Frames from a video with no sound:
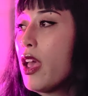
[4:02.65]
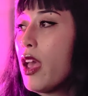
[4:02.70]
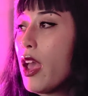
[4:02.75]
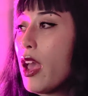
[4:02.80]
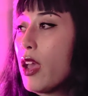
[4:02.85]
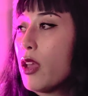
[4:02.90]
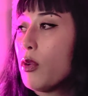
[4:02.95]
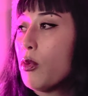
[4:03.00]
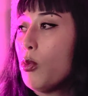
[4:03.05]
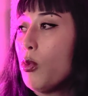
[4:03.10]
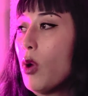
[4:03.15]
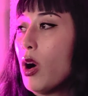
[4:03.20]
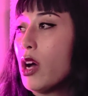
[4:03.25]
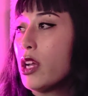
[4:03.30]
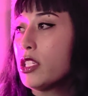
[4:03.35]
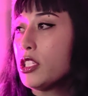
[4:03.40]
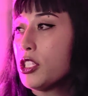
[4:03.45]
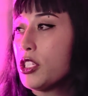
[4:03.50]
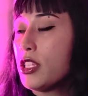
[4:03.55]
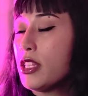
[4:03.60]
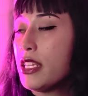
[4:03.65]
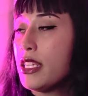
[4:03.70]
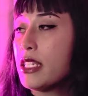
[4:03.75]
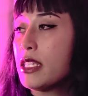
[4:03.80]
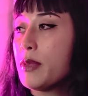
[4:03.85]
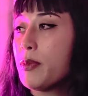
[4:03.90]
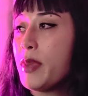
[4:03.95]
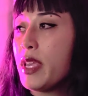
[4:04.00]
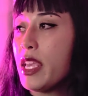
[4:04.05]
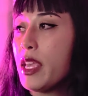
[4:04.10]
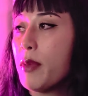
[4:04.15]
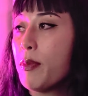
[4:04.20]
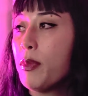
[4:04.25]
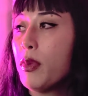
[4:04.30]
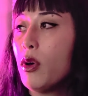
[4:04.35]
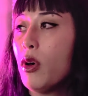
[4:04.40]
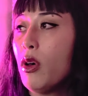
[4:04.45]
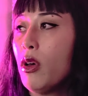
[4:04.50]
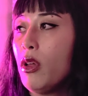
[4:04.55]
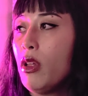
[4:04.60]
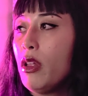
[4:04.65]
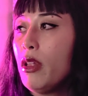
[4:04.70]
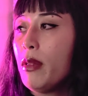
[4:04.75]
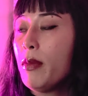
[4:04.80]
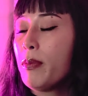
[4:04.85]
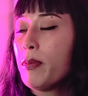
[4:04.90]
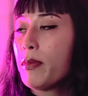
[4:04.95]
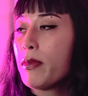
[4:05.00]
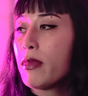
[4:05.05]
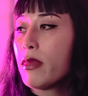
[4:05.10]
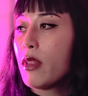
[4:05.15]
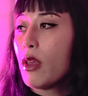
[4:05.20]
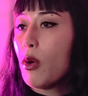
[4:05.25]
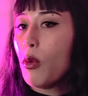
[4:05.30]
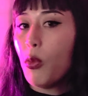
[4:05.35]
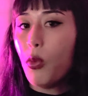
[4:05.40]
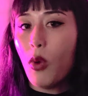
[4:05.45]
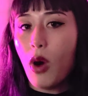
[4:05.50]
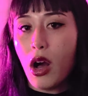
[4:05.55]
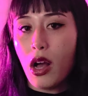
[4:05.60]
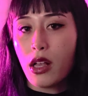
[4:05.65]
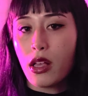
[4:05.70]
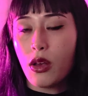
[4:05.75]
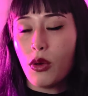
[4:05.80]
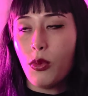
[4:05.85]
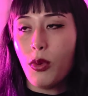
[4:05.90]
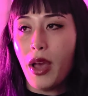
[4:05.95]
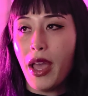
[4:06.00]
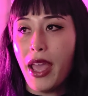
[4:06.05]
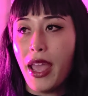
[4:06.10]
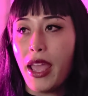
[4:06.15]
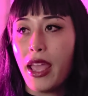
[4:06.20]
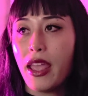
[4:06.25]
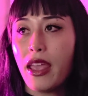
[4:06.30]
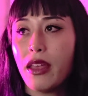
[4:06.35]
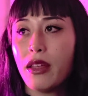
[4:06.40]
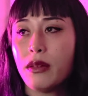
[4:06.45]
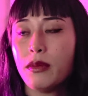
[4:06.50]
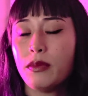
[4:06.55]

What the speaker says: and watched these people walk away.